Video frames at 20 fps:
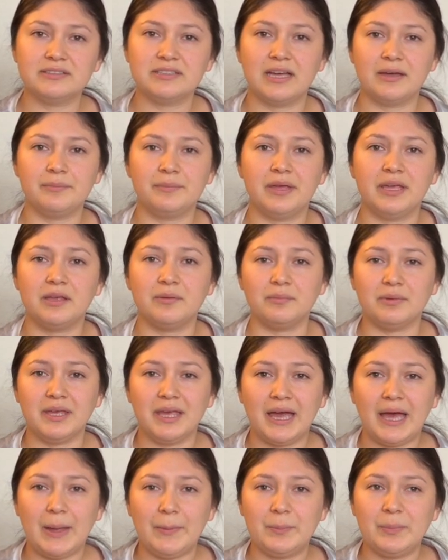that make me
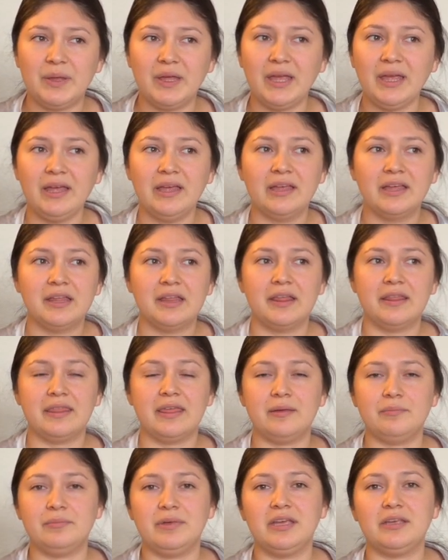happy,
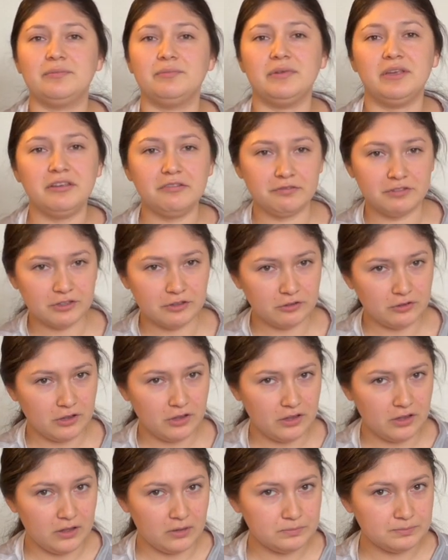that make me feel
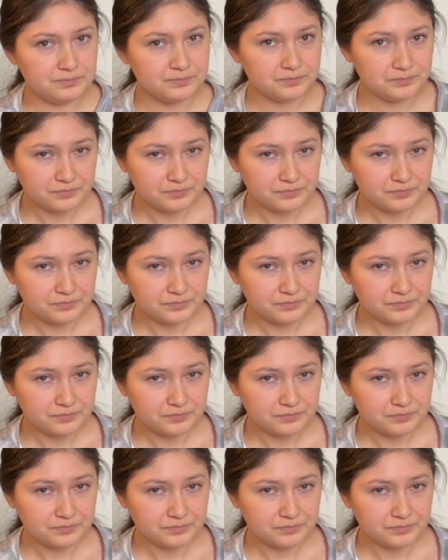calm.